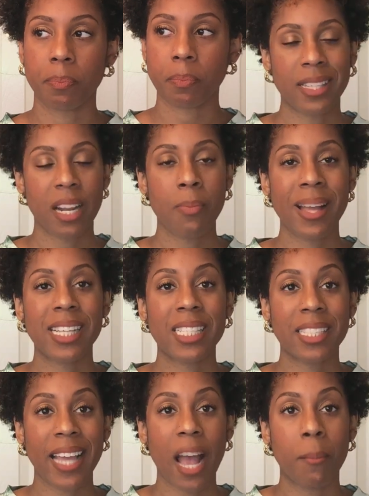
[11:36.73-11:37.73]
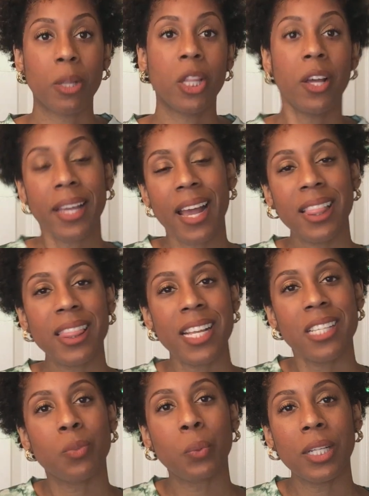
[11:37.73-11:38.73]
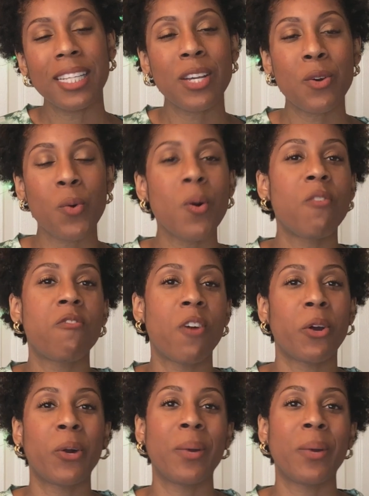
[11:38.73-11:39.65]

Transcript: And I'm like, Sam, look at these really cool photo